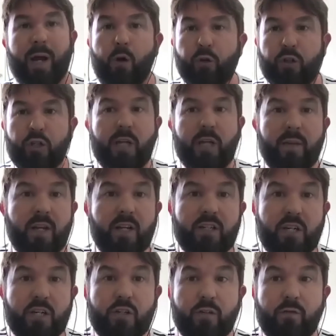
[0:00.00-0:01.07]
I understand the
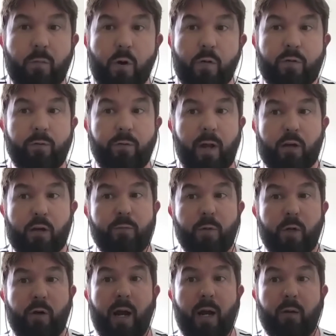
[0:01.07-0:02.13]
decision to remove the flags from
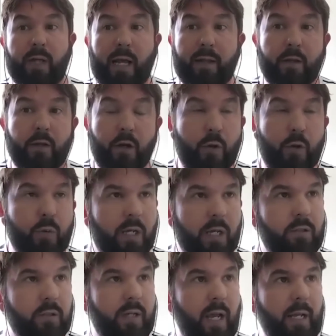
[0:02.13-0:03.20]
the ground ahead of the
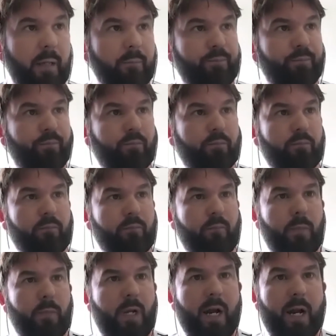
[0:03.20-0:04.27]
Newcastle game.
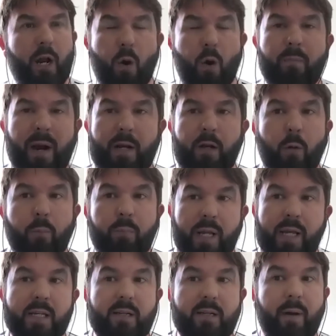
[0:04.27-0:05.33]
And I know it might not
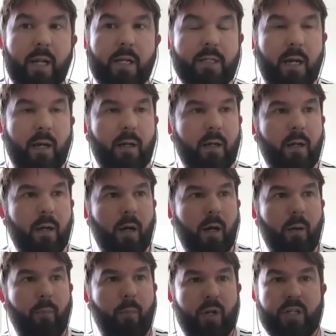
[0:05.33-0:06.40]
please the manager,
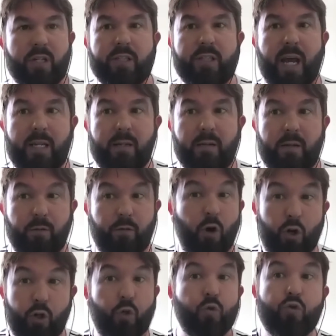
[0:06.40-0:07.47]
but as I say, you've
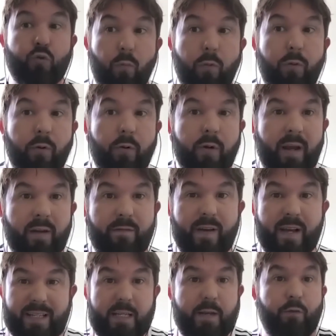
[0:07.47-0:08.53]
got to do something. It
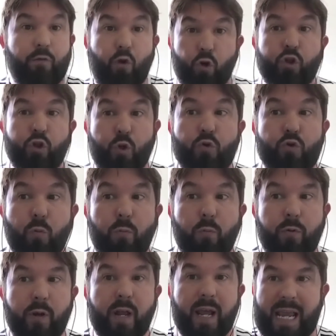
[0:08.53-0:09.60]
feels like you've got to do
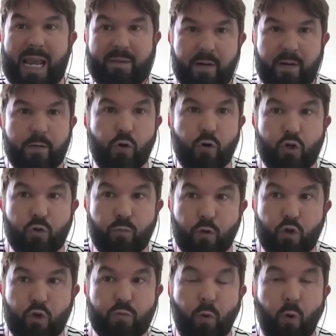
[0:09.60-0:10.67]
something, even if it's only
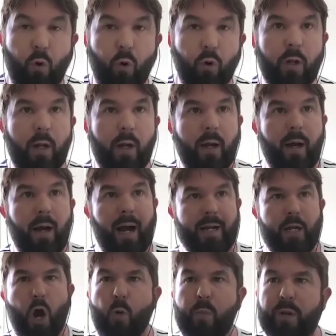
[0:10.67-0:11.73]
something small.
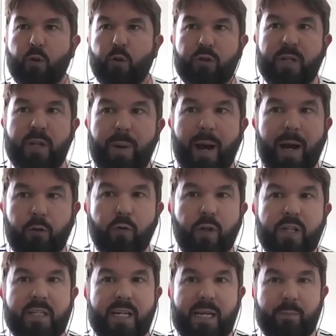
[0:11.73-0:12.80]
And you hope it doesn't impact on
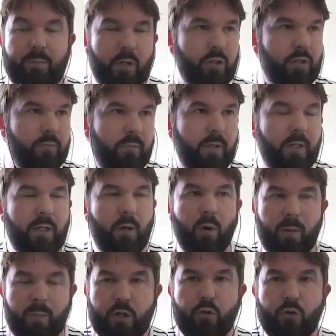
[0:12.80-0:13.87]
the team, because you
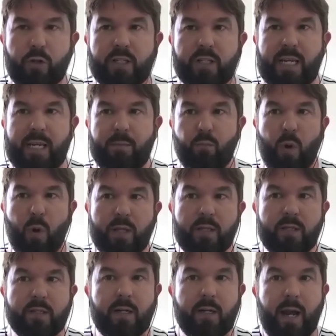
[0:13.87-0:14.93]
want to make sure the team
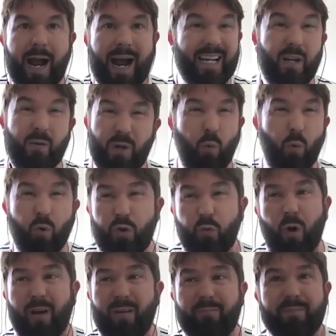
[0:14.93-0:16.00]
wins. And you wonder
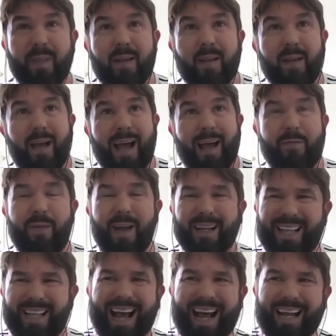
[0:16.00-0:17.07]
what
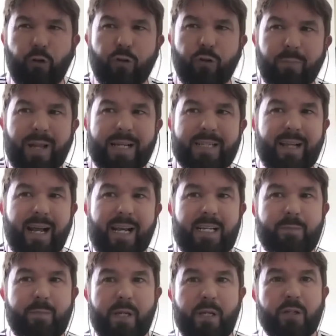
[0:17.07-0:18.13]
effect it had on them last
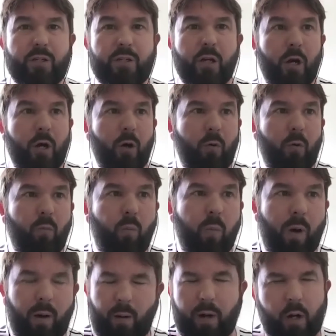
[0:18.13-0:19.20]
night, because
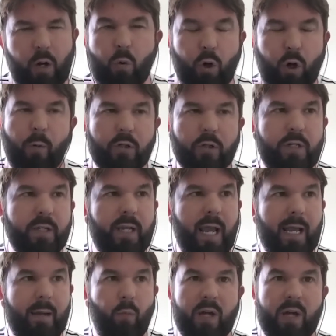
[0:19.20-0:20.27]
I know we'll come on to the
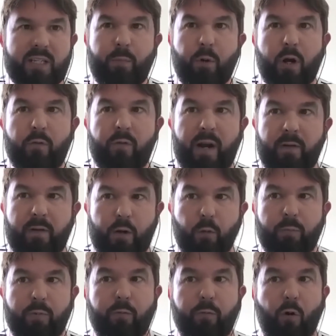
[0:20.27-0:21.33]
game. Whilst they put in a really, really
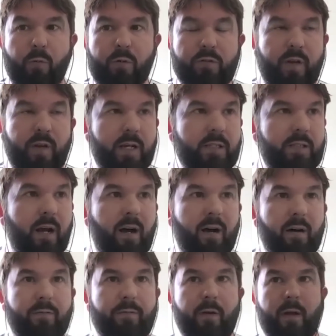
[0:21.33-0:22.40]
good performance first
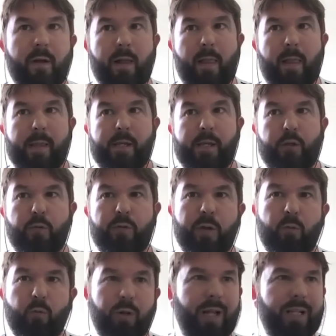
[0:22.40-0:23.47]
half, you do
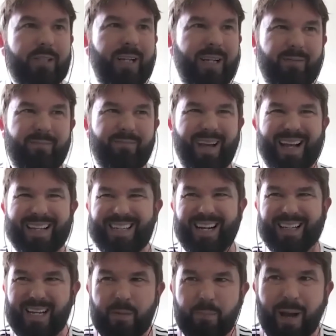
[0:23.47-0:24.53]
think, well, actually, has it
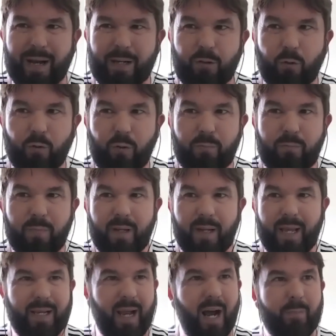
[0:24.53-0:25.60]
had an impact on them?
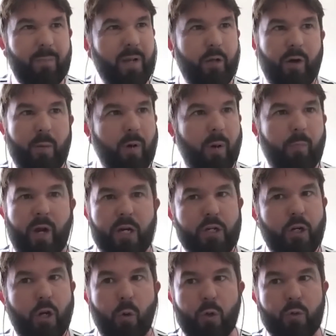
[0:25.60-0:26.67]
It can't have been great
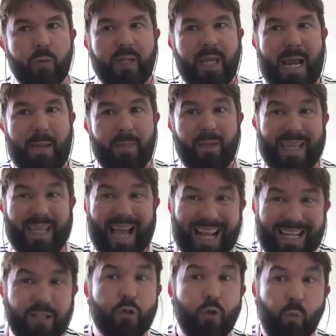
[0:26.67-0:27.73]
preparation going into a game that they
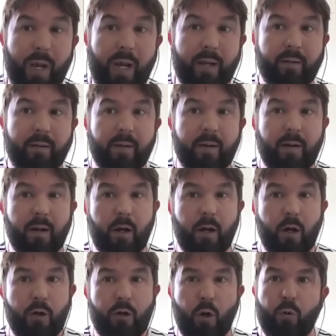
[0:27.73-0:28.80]
had to win,
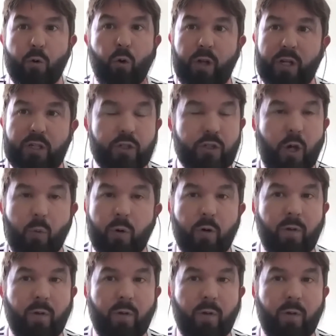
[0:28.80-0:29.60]
knowing all this is going